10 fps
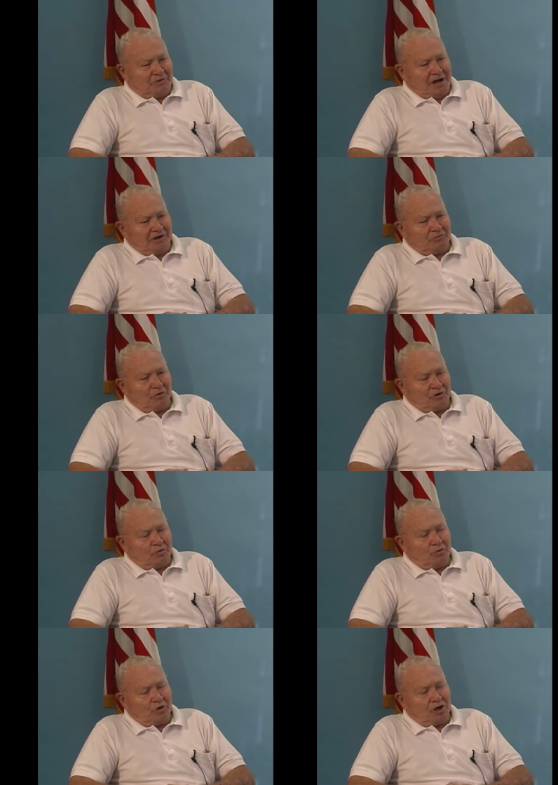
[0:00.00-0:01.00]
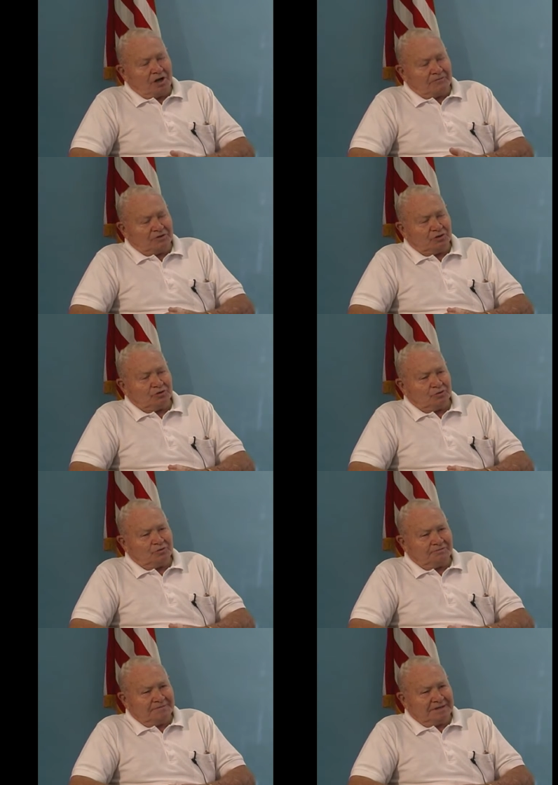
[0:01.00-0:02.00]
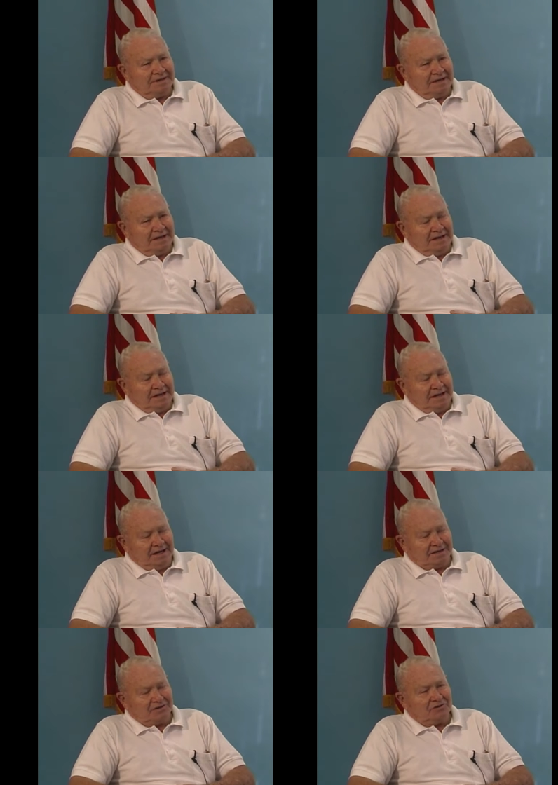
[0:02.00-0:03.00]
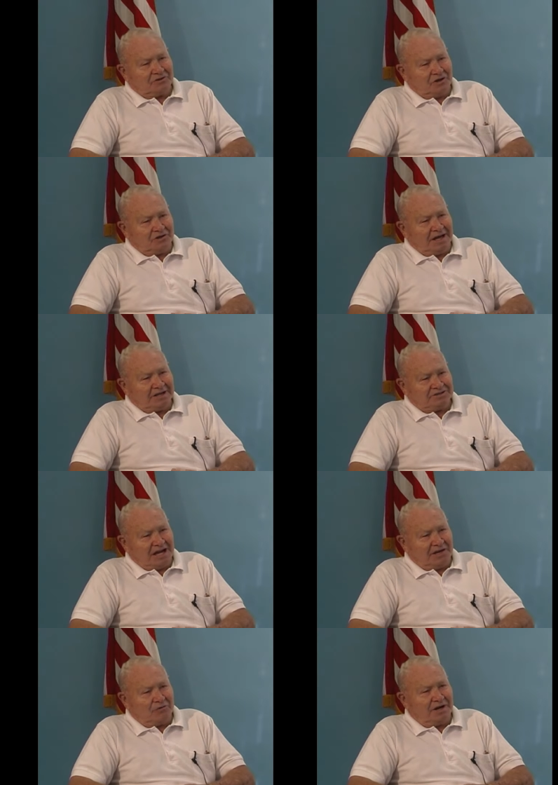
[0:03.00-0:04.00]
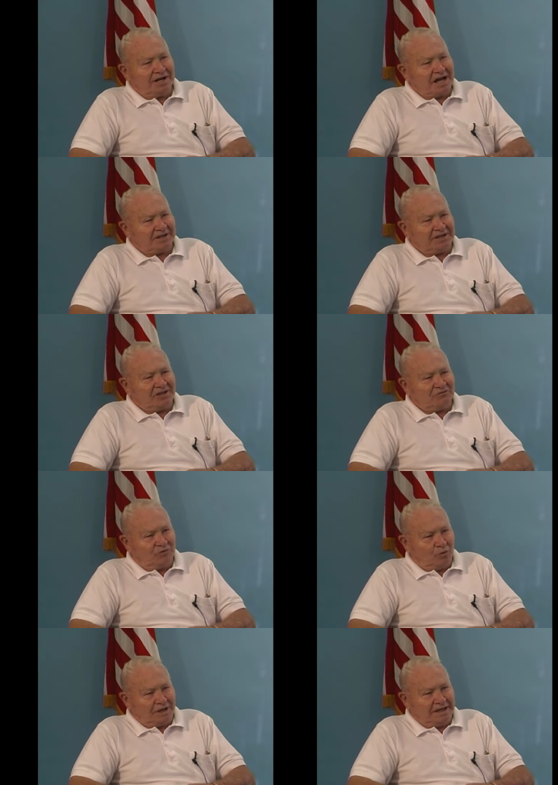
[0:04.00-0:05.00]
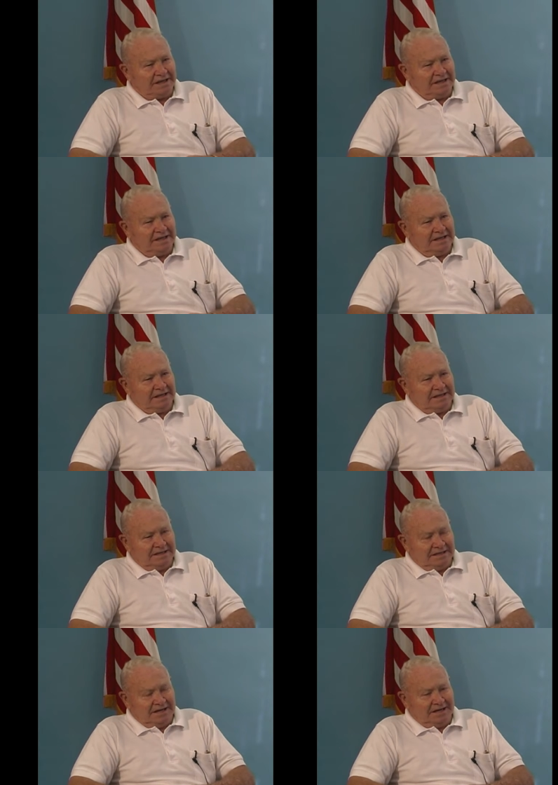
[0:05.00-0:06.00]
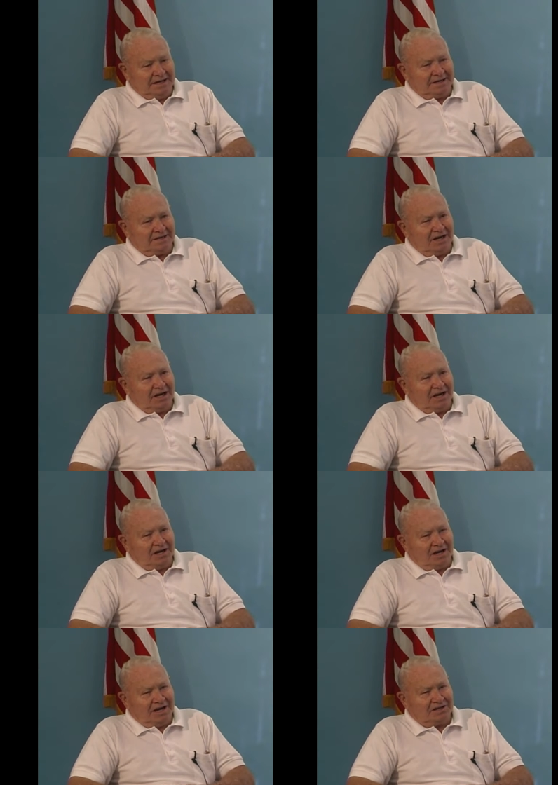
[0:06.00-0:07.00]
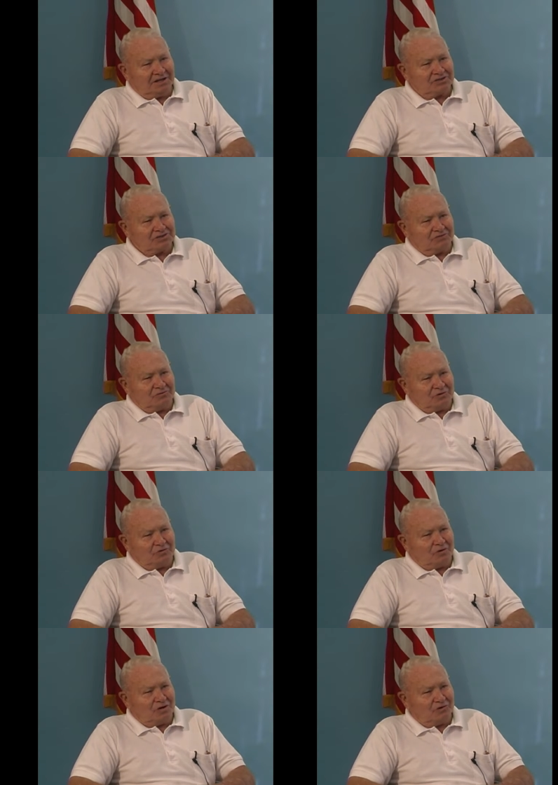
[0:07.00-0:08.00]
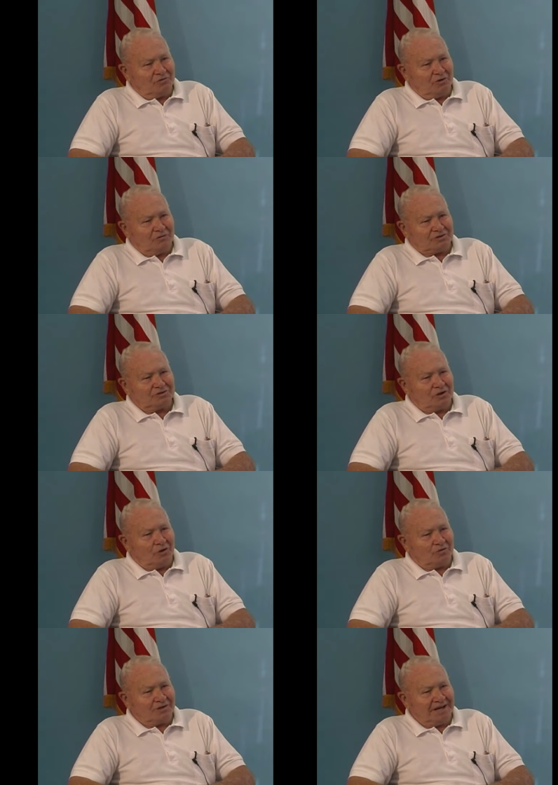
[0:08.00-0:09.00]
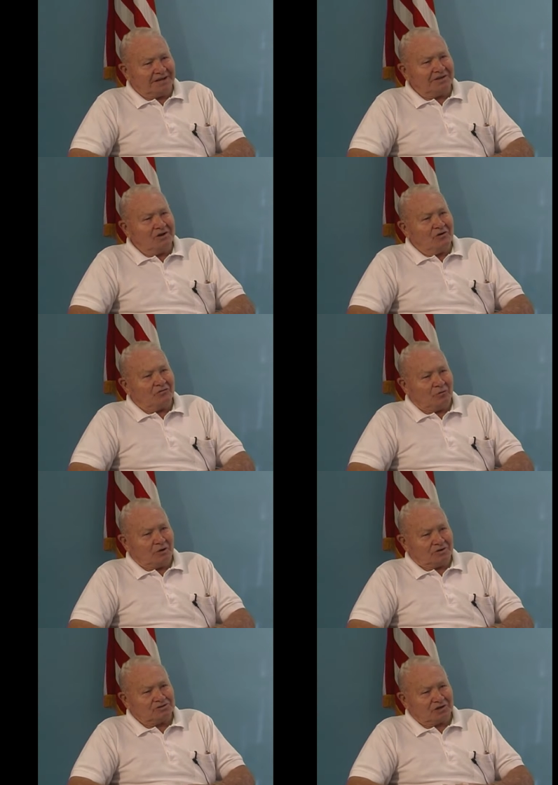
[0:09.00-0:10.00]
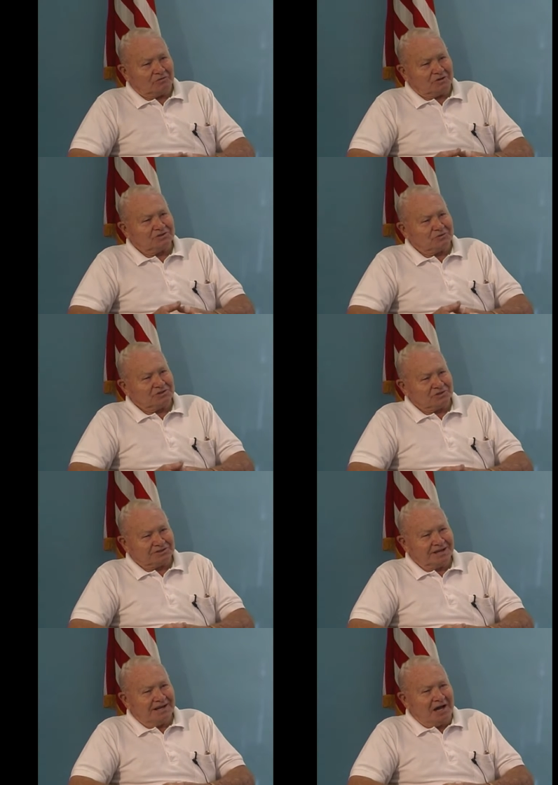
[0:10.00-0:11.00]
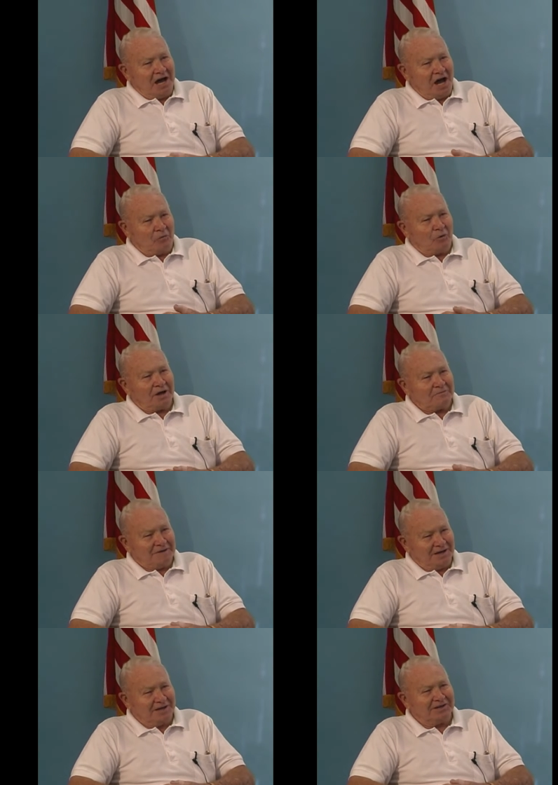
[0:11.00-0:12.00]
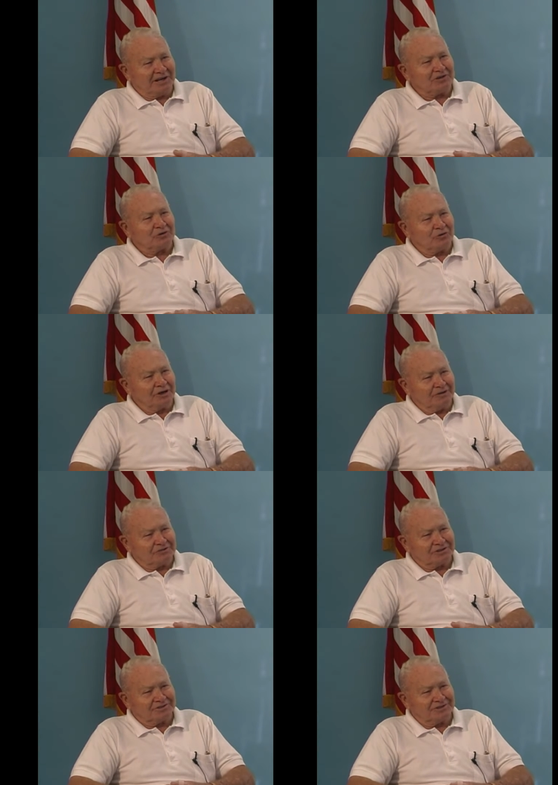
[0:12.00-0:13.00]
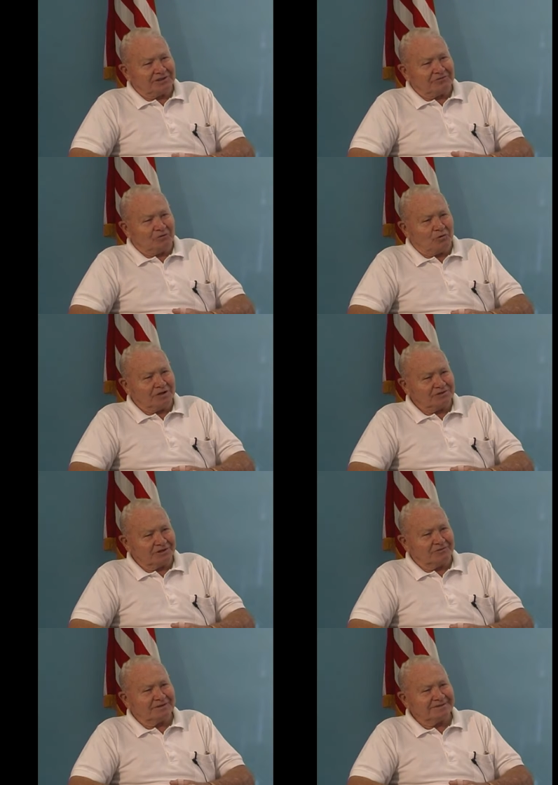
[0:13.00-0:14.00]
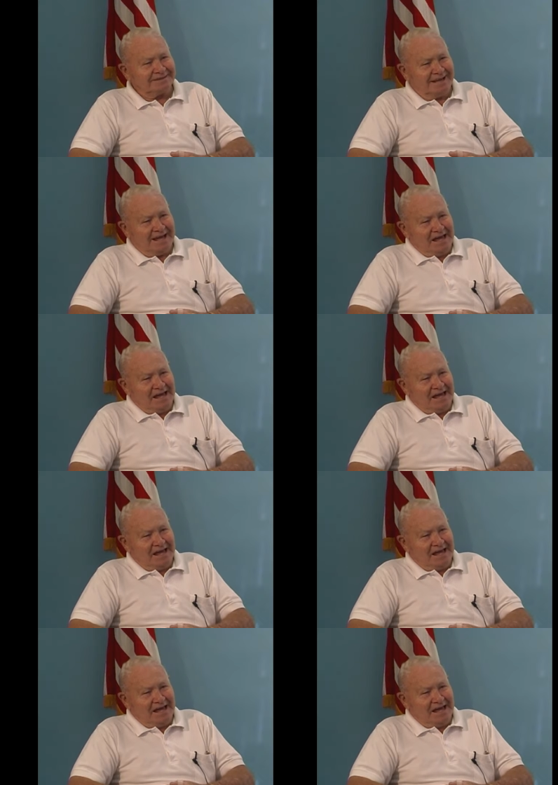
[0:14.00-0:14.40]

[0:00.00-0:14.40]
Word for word: prior to World War II, in the third day of January 1940, and uh, I enlisted for foreign, what was called then foreign service, which was Hawaii being a territory, it was considered foreign service.